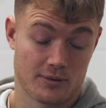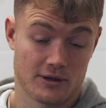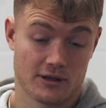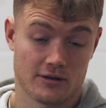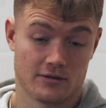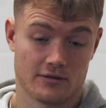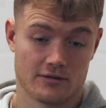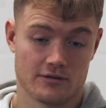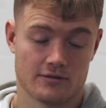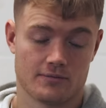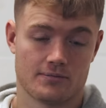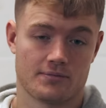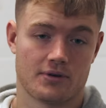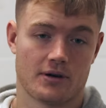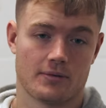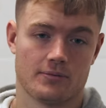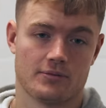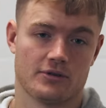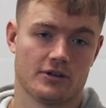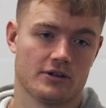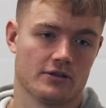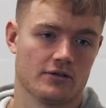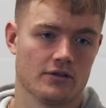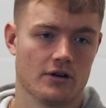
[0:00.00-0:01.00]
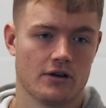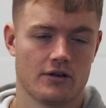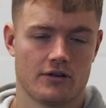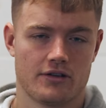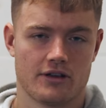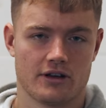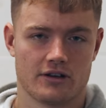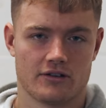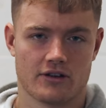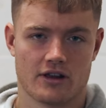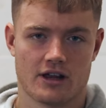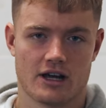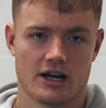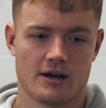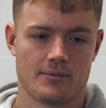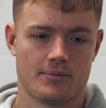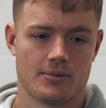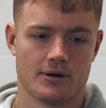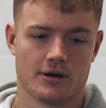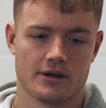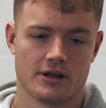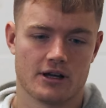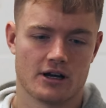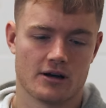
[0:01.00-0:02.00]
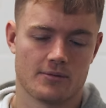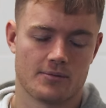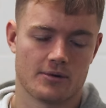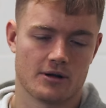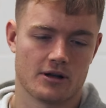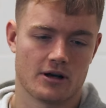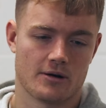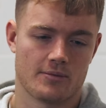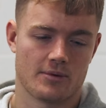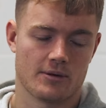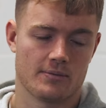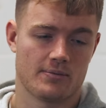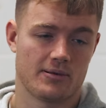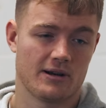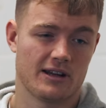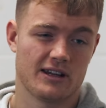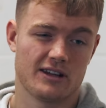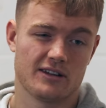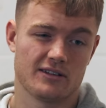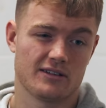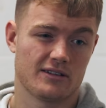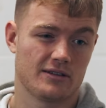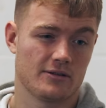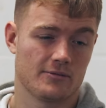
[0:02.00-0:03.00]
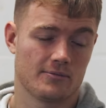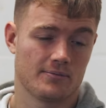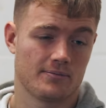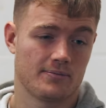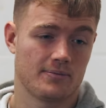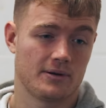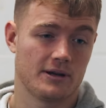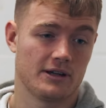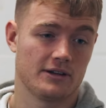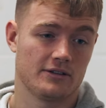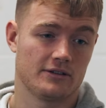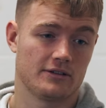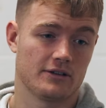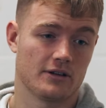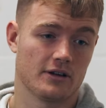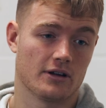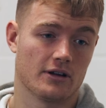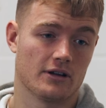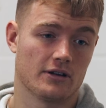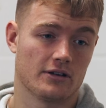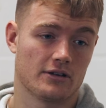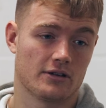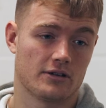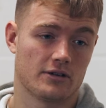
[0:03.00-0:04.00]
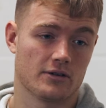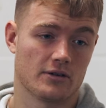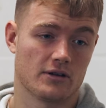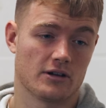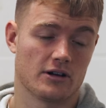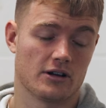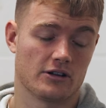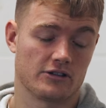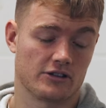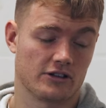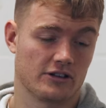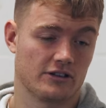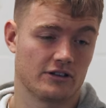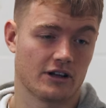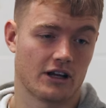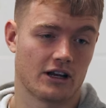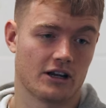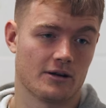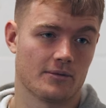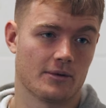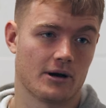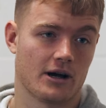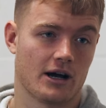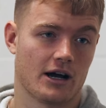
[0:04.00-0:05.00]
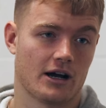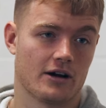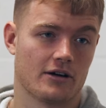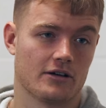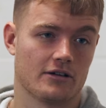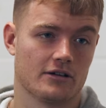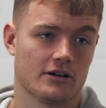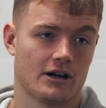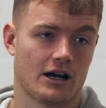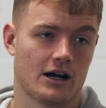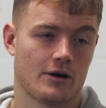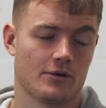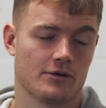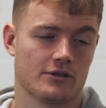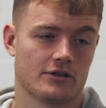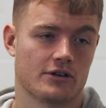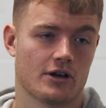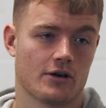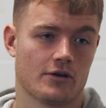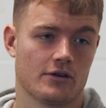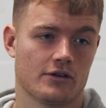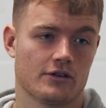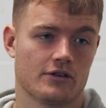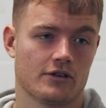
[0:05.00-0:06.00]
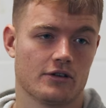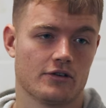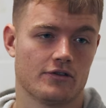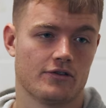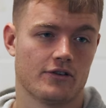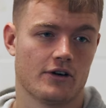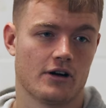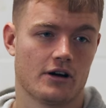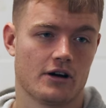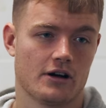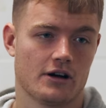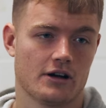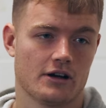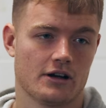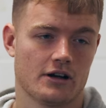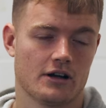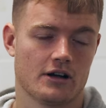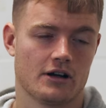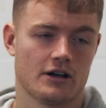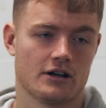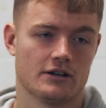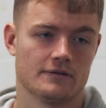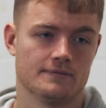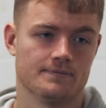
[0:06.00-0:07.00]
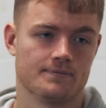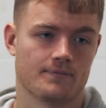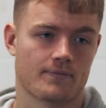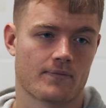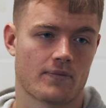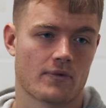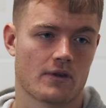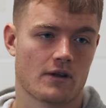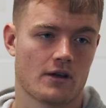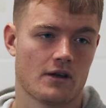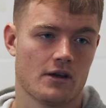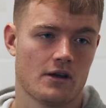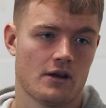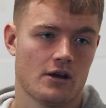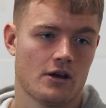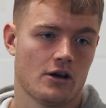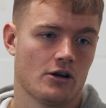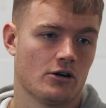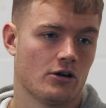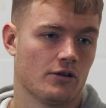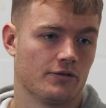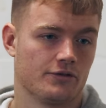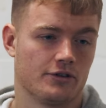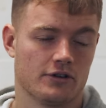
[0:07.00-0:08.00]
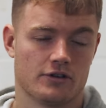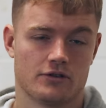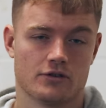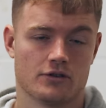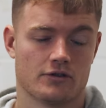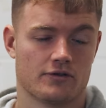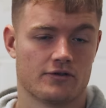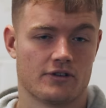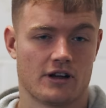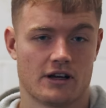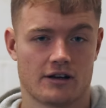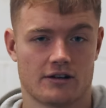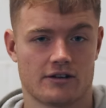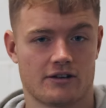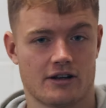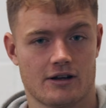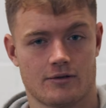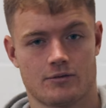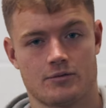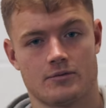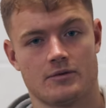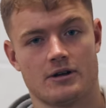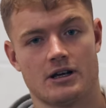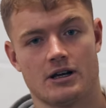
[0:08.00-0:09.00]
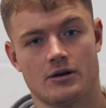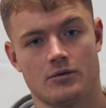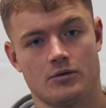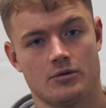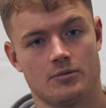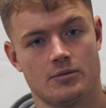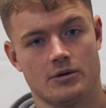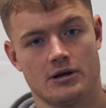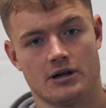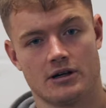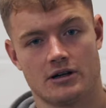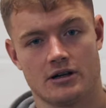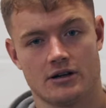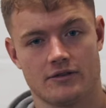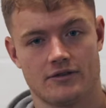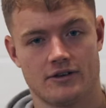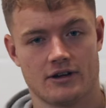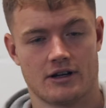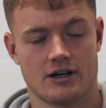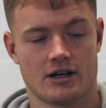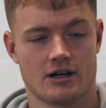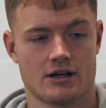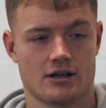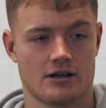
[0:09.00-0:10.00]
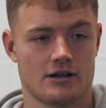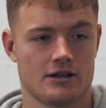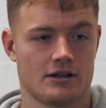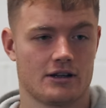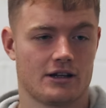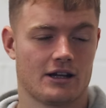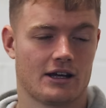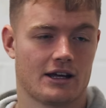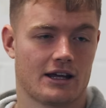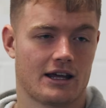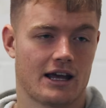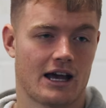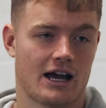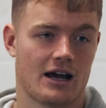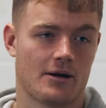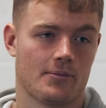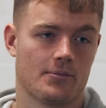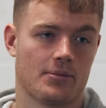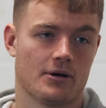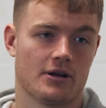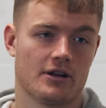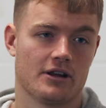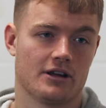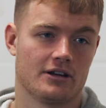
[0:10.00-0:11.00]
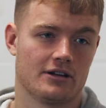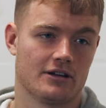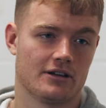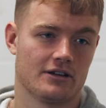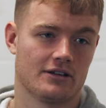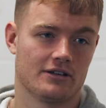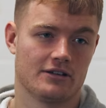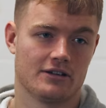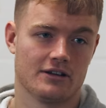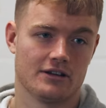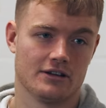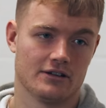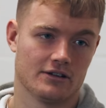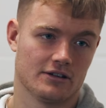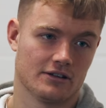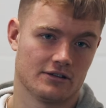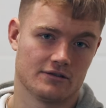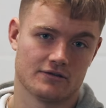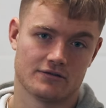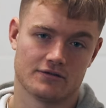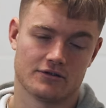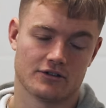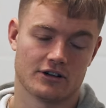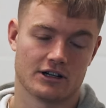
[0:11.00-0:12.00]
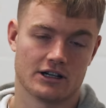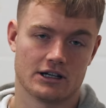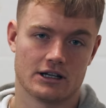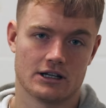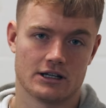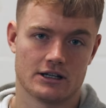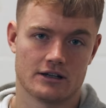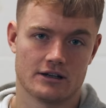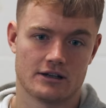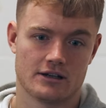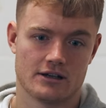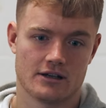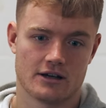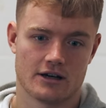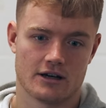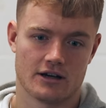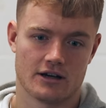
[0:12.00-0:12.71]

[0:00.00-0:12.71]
been bumps in the road, things like that. But yeah, I've been pleased to a large extent about how it's going so far. Obviously, sort of next step from here would be I'd love to get a cap by the end of the season for England.